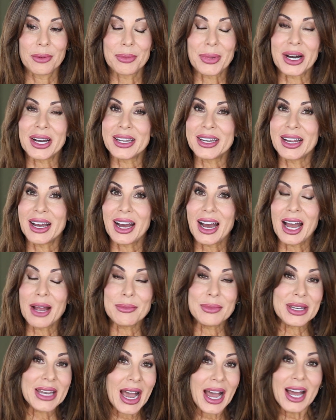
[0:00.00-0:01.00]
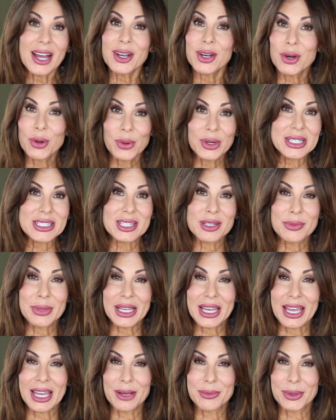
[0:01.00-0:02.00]
But I'm not going to
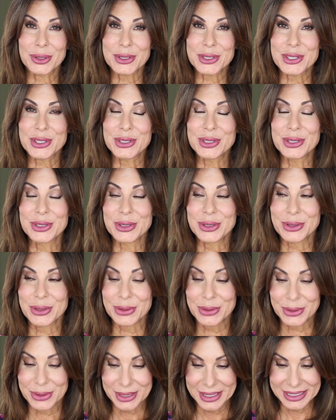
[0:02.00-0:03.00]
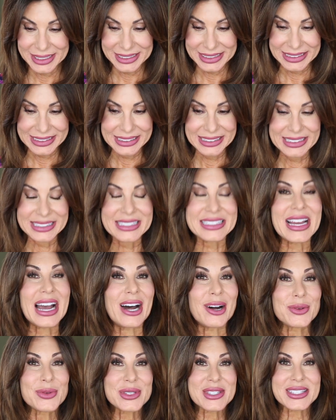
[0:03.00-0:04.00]
be able to
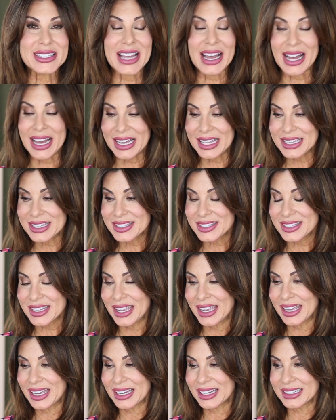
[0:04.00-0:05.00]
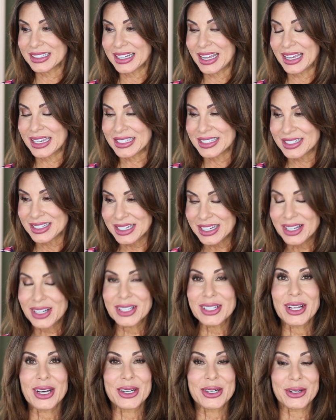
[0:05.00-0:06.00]
downsize and
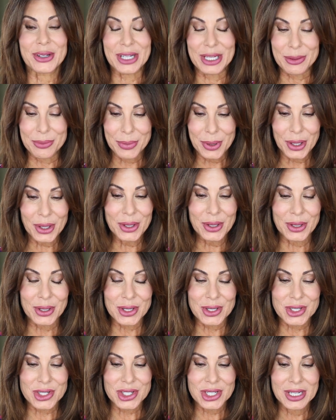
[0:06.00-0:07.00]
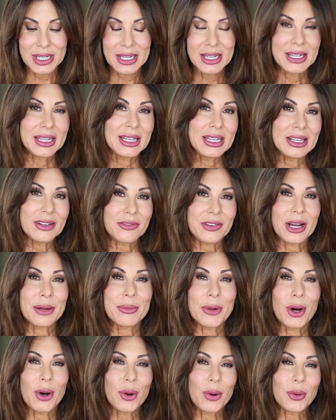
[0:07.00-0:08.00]
declutter and purge if
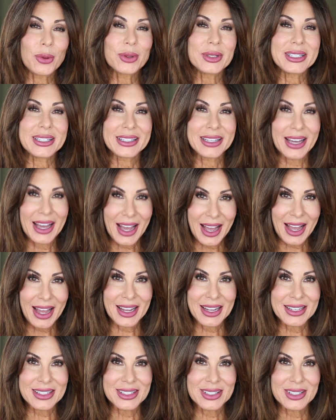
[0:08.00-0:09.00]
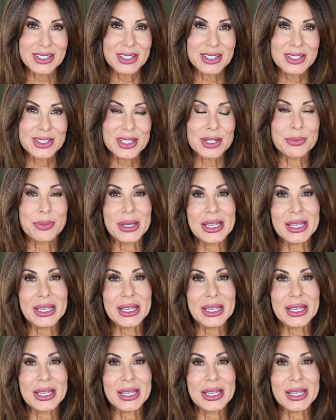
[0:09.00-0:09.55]
I'm holding on to